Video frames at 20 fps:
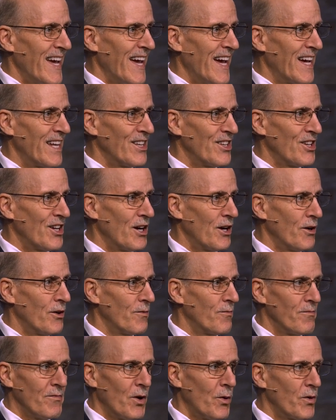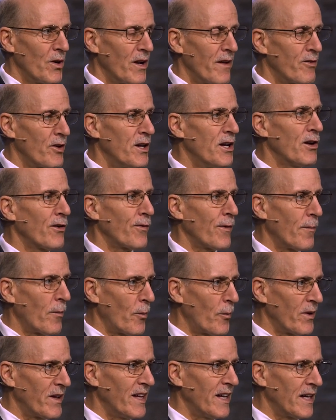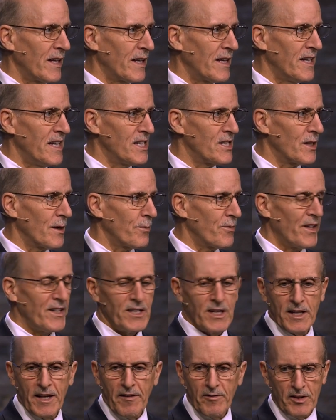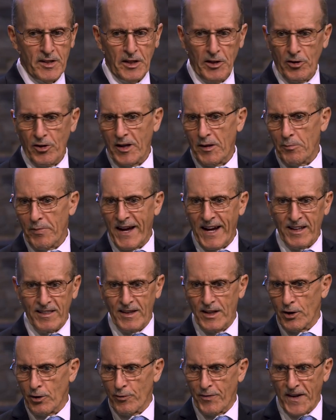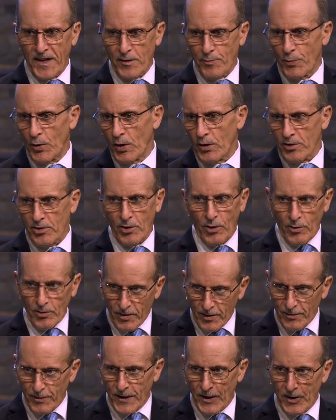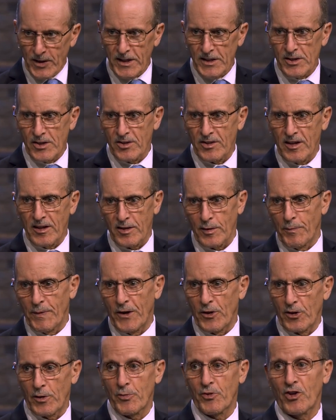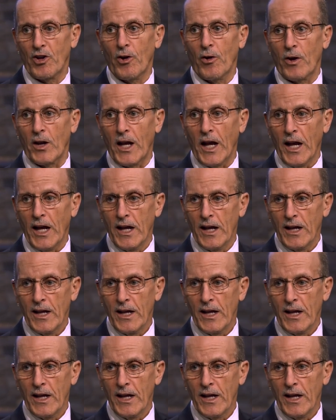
And uh, no one will ever hear from him again in Egypt. They didn't have the internet back then or Facebook, so I figured he'd just disappear in obscurity.